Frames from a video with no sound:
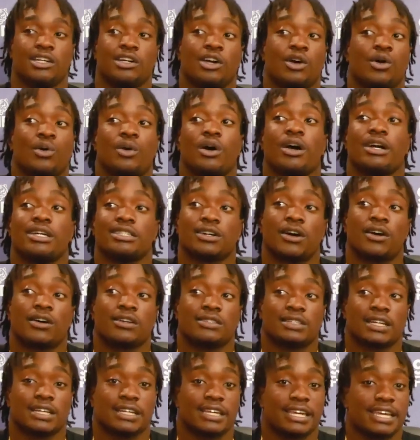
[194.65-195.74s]
go as hard
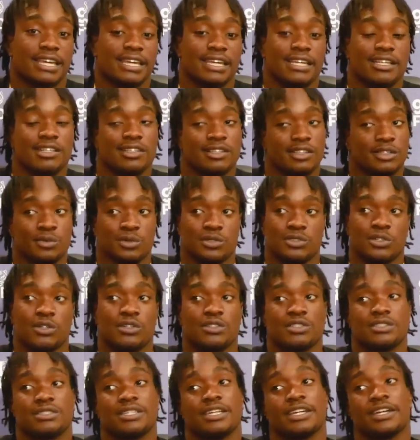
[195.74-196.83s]
as I can, the
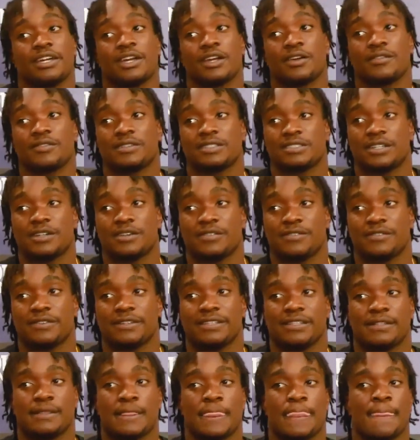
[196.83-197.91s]
results will take care of itself.
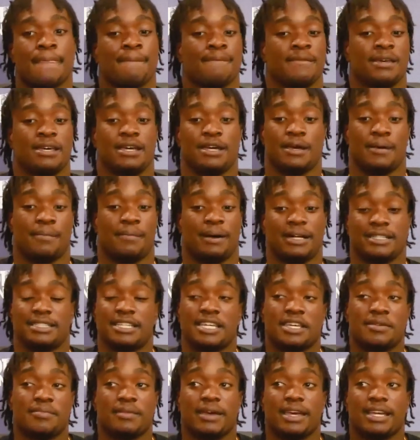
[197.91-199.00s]
And my
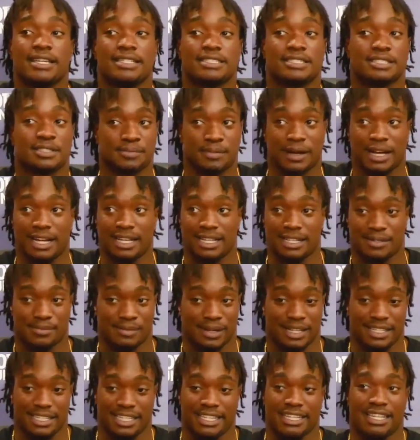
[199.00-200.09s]
teammates,
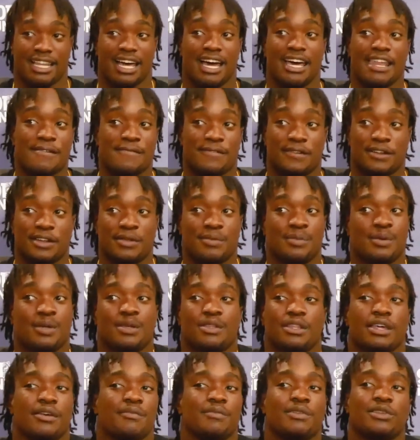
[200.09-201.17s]
my D-line in front of me,
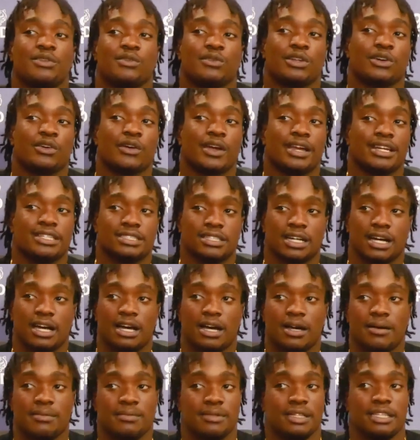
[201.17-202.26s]
they've been doing a great
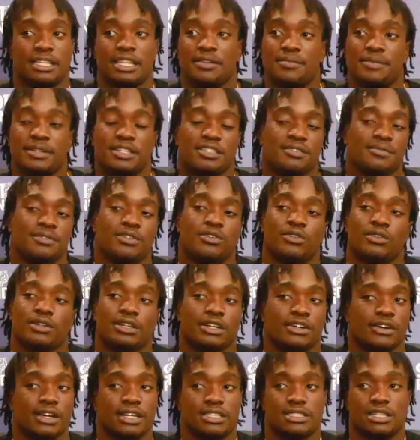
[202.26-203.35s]
job. The DBs have been doing
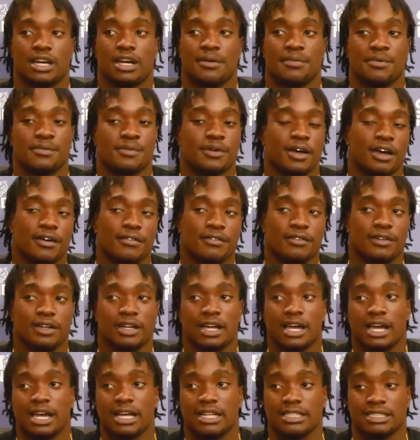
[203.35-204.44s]
a great job of covering
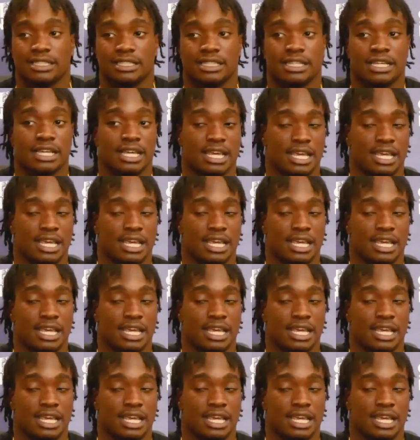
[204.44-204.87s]
guys and